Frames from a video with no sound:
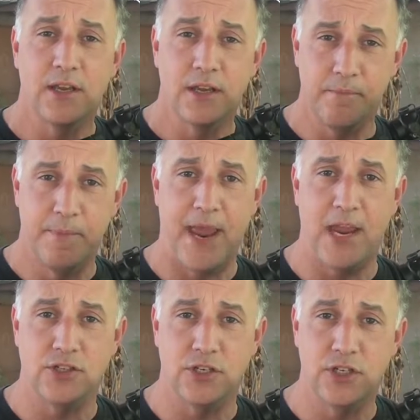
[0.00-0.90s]

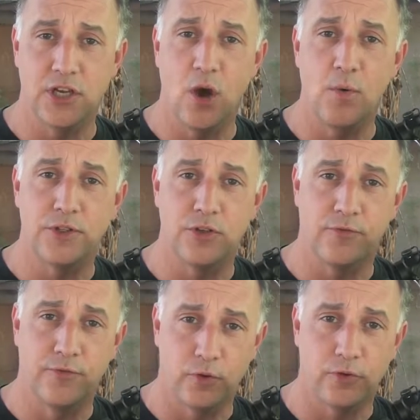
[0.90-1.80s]
companion to go with your
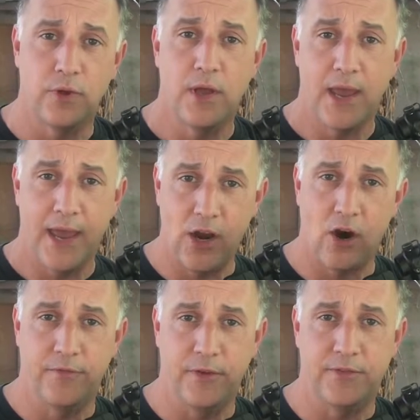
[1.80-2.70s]
full
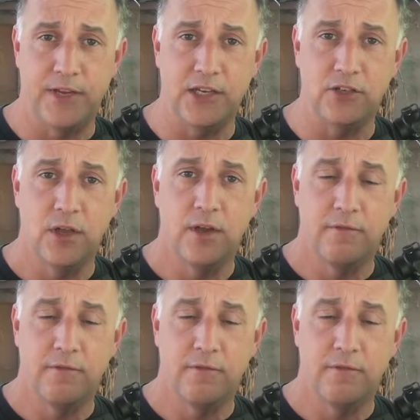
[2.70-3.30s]
AR-15